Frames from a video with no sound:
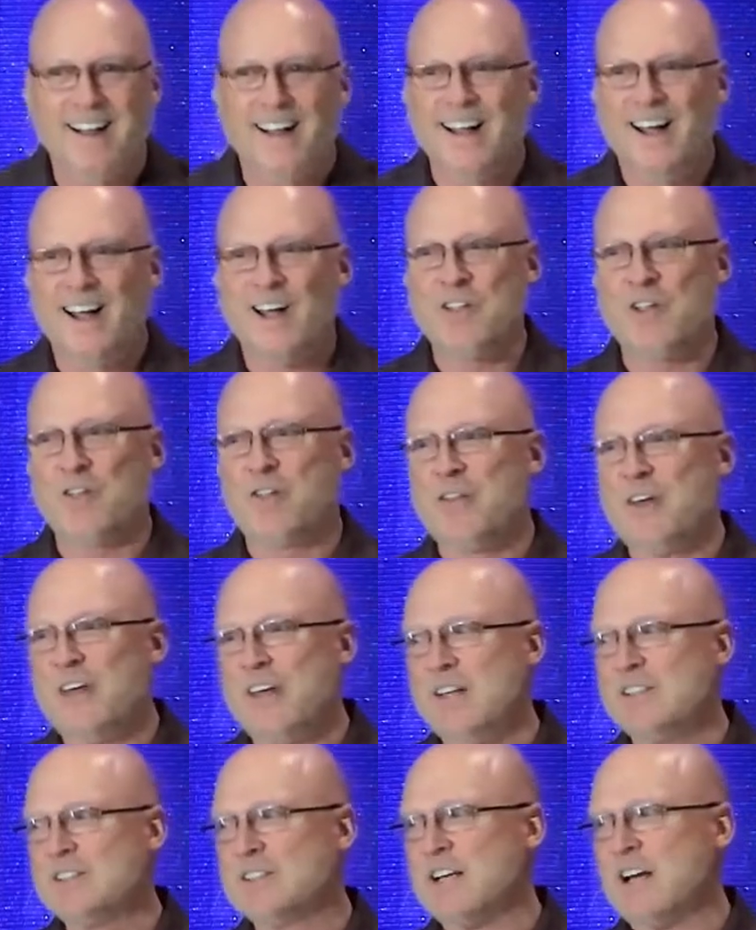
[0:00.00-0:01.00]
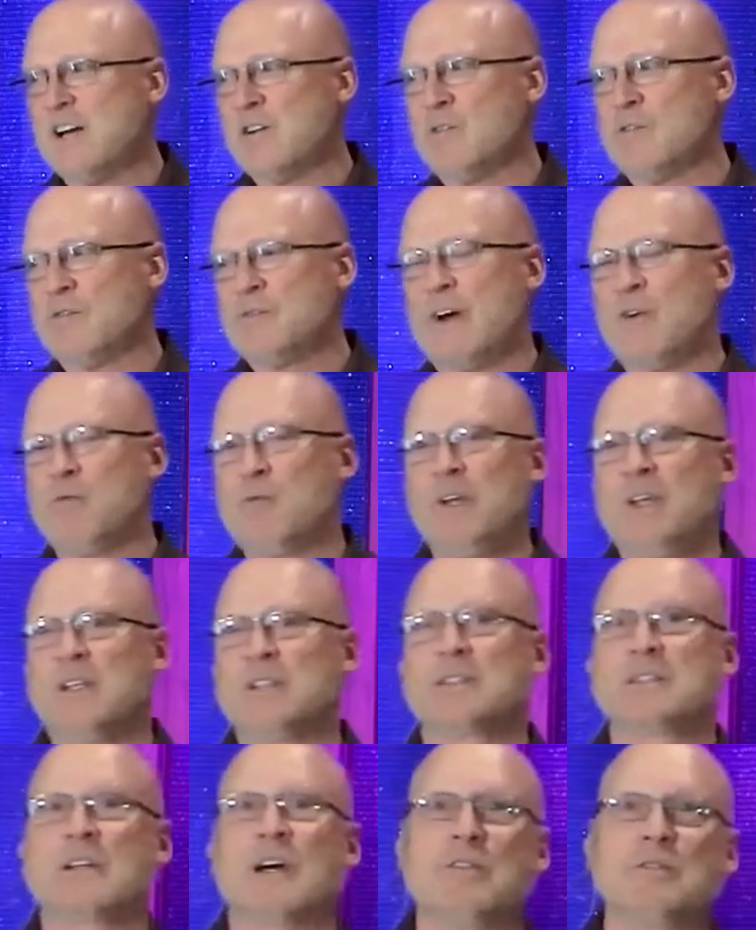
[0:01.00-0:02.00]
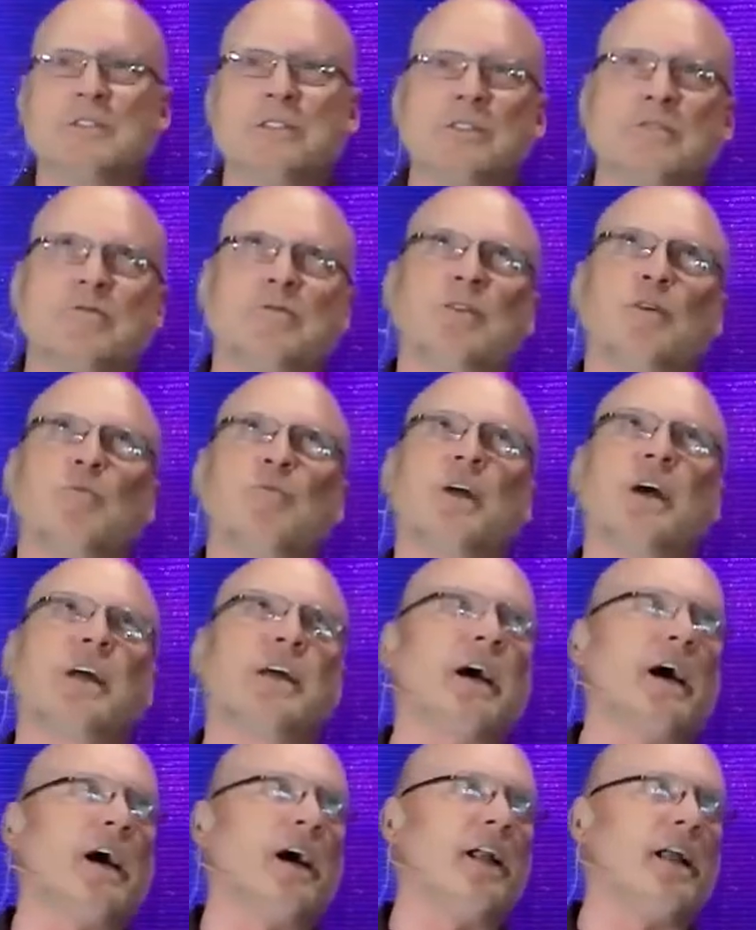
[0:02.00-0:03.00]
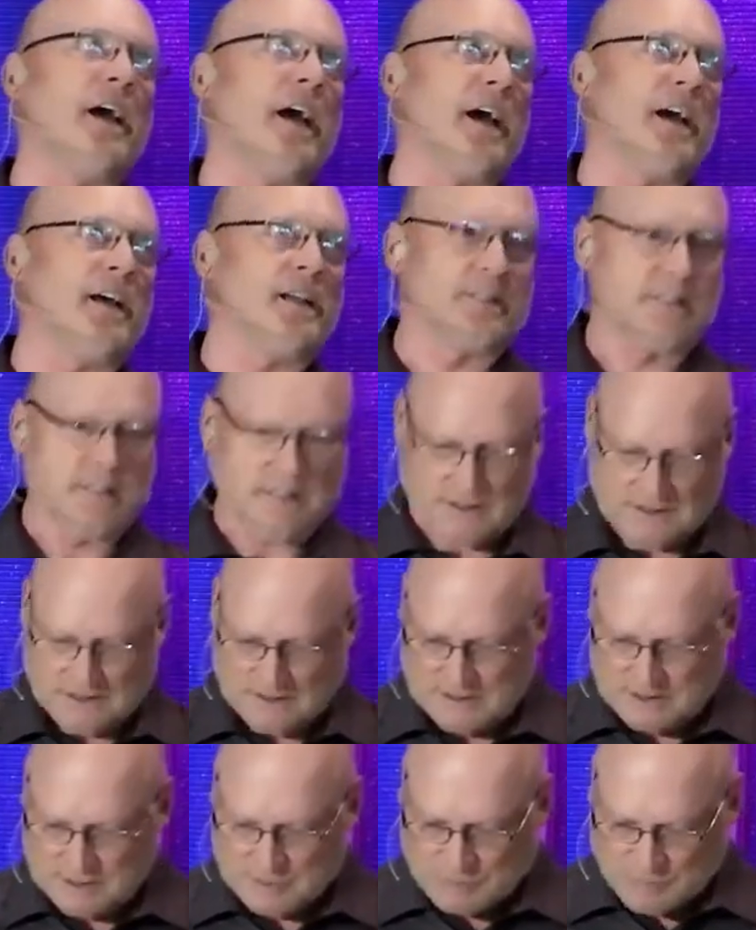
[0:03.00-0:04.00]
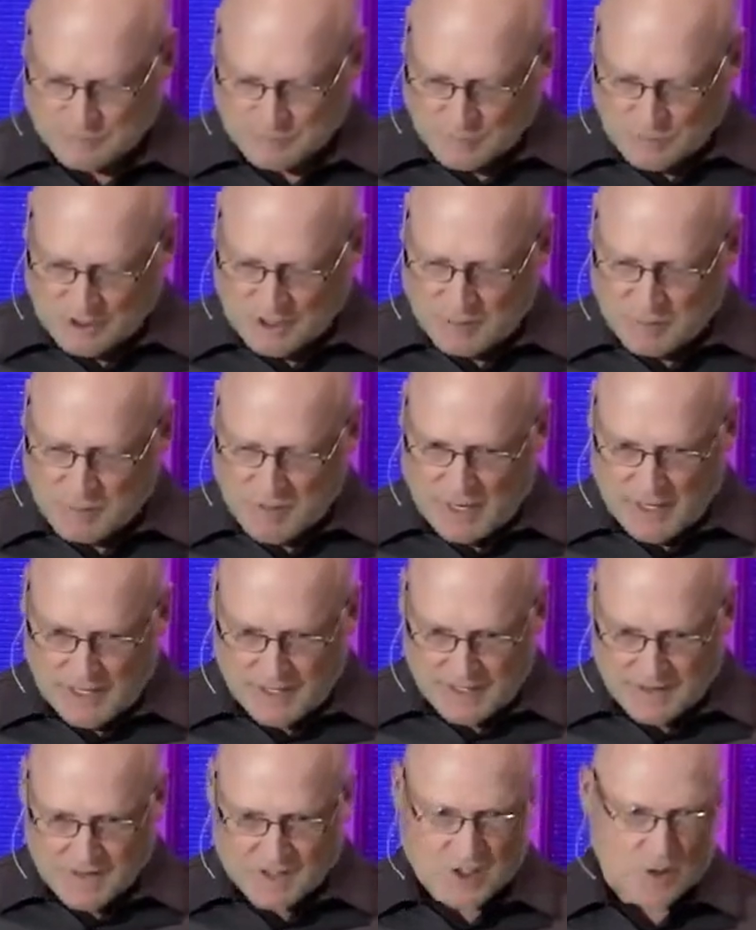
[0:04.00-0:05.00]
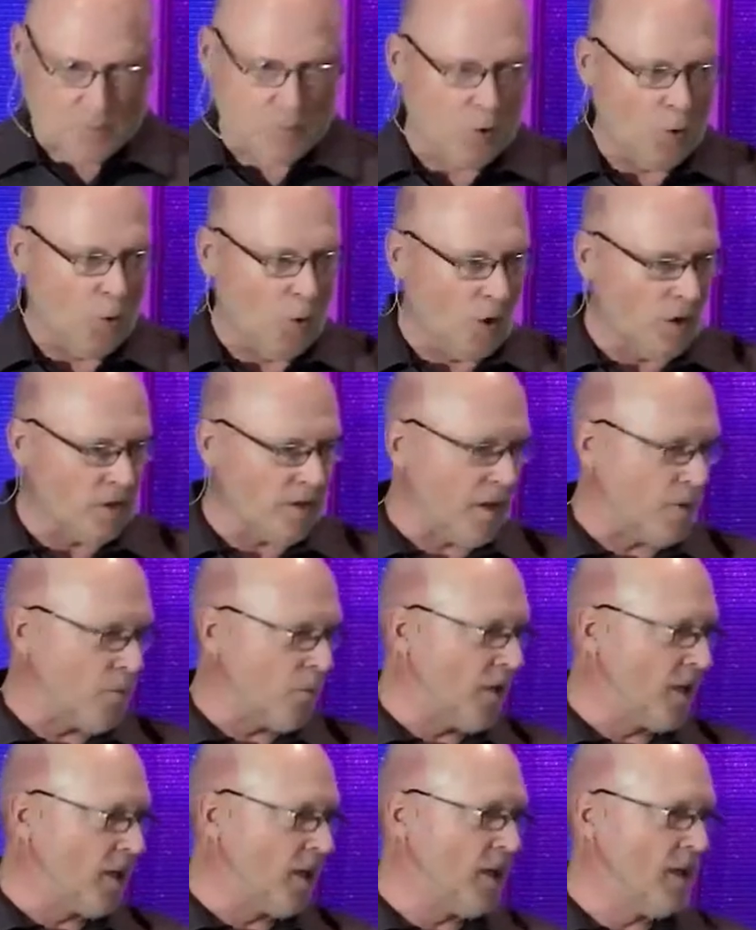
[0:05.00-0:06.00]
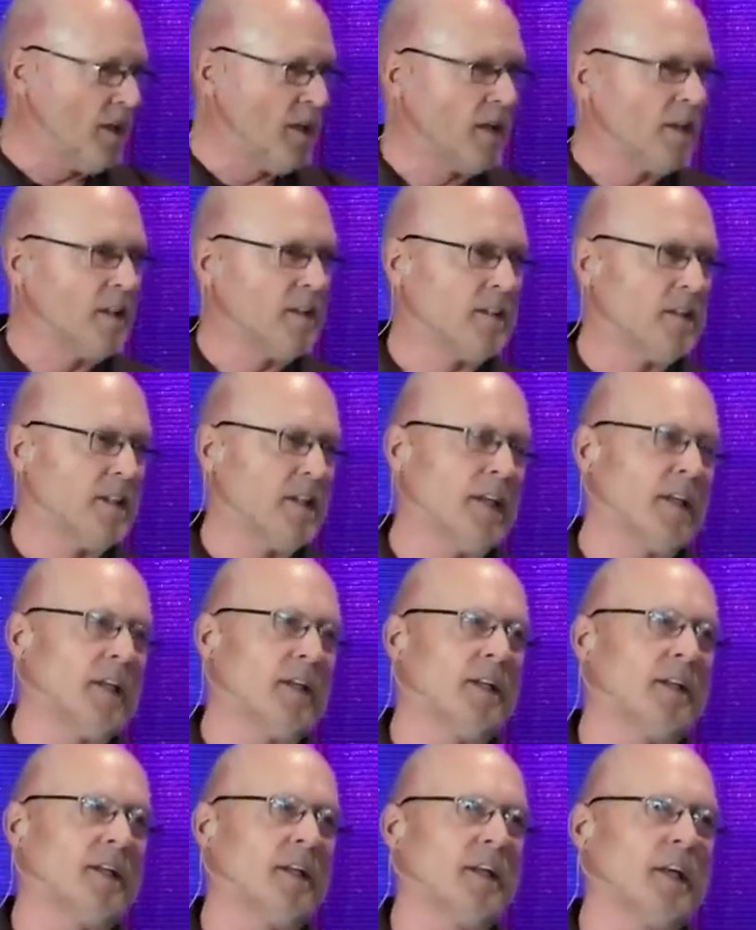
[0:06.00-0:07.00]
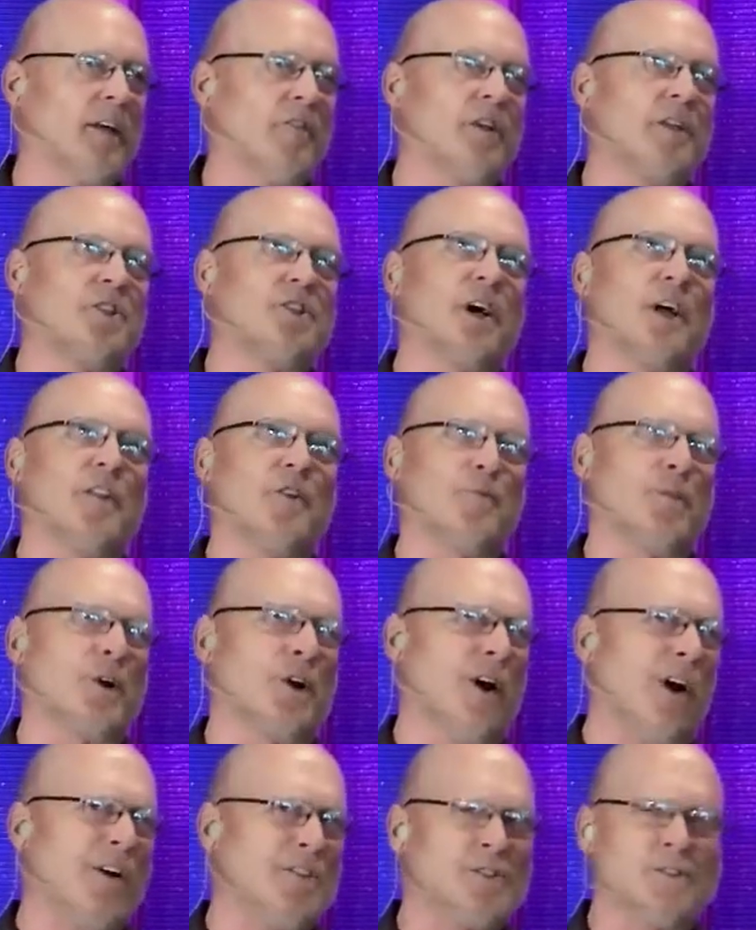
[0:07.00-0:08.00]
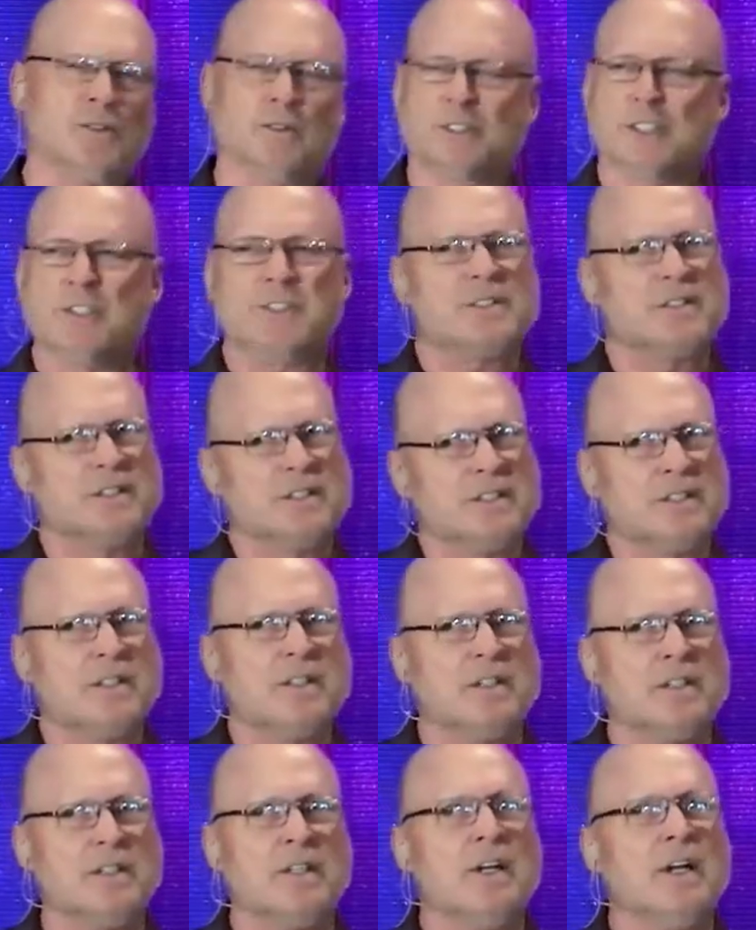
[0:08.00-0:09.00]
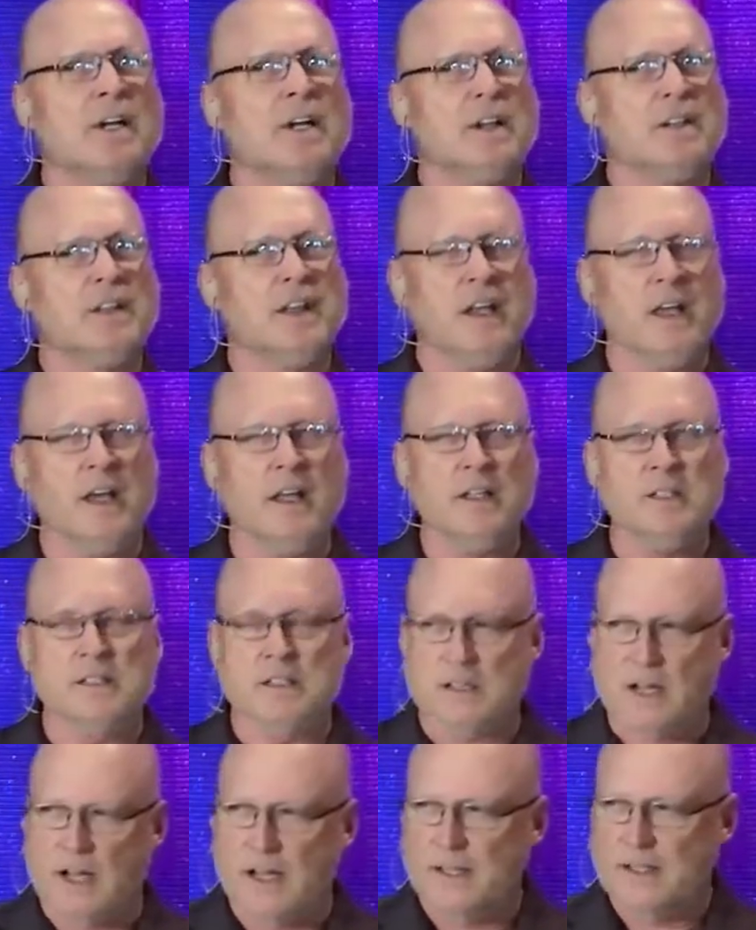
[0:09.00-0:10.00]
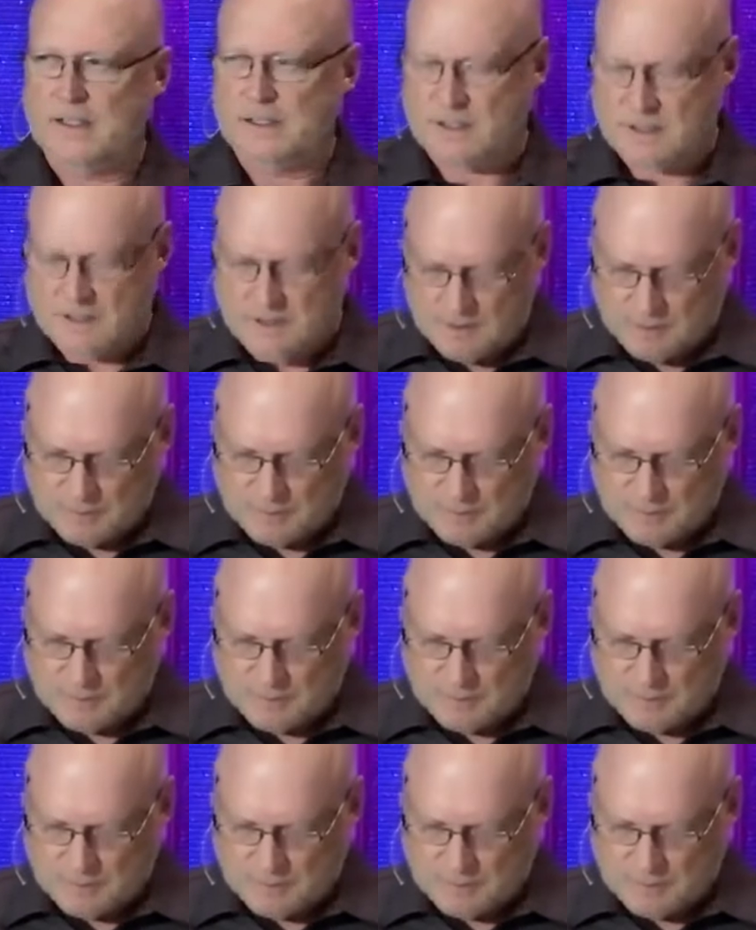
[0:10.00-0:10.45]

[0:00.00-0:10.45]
and the things that, that we discover from that God has in mind and the support that we give each other, but also just the, the, the insights